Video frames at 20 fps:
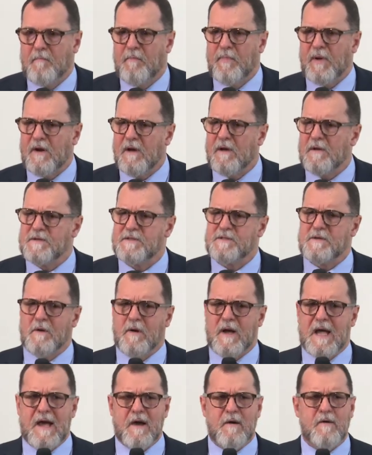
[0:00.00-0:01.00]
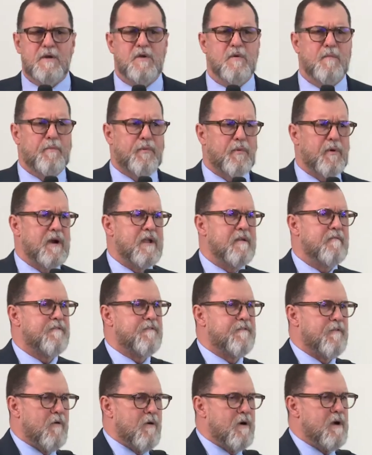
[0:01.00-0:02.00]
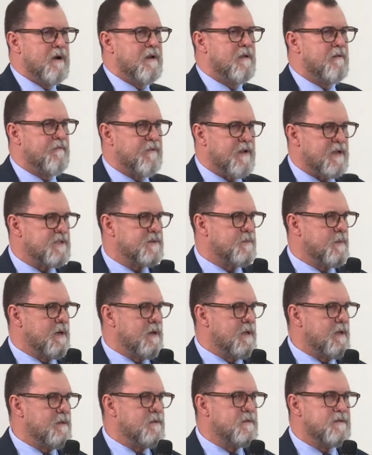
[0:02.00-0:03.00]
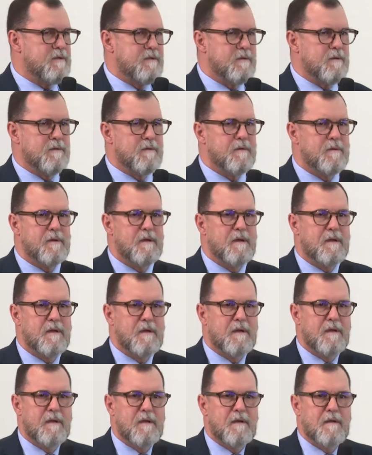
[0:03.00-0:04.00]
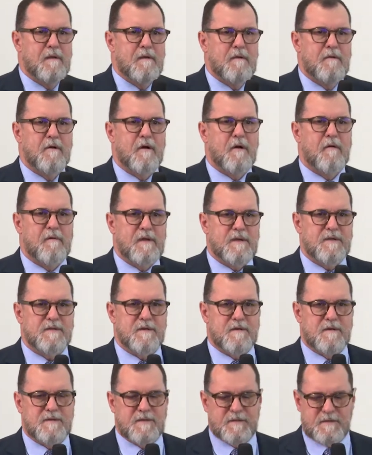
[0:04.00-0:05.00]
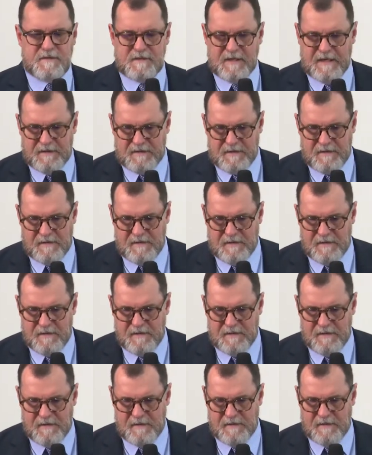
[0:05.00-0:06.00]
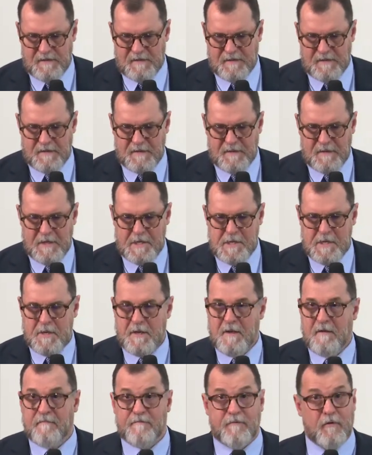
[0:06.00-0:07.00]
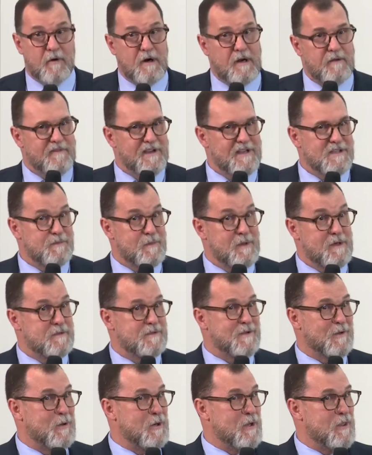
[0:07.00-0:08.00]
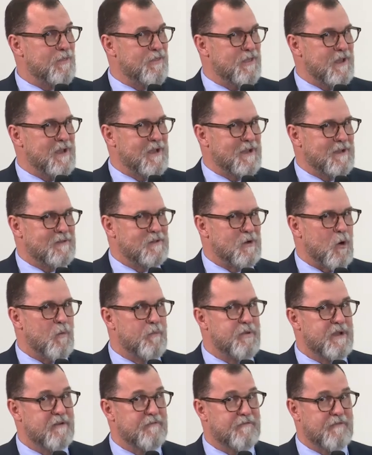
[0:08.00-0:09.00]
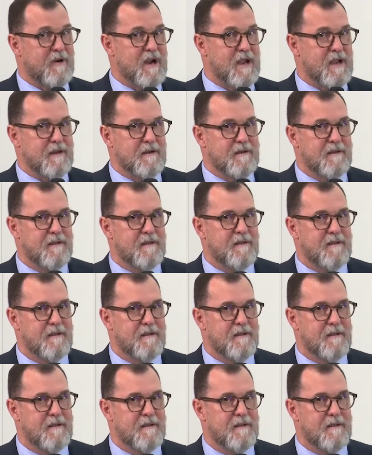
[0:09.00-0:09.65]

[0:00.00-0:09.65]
but also how do you bring foreign investment into your resources sector? Foreign investment is a good thing. Don't be afraid.